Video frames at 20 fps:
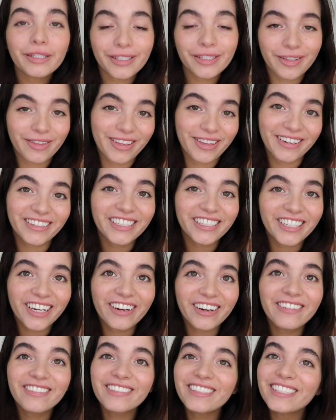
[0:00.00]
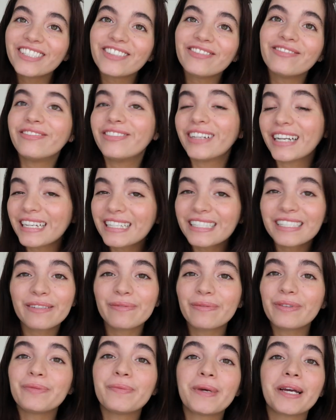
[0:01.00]
So there you go. It's a very
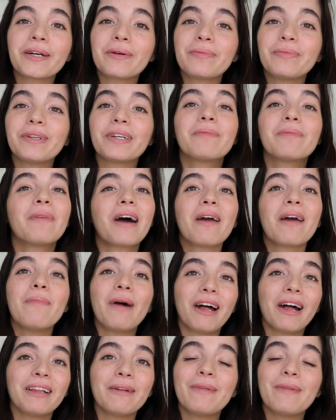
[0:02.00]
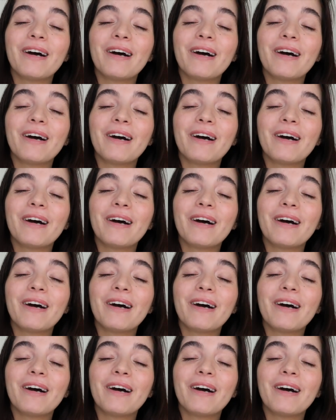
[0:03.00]
simple makeup look by Bali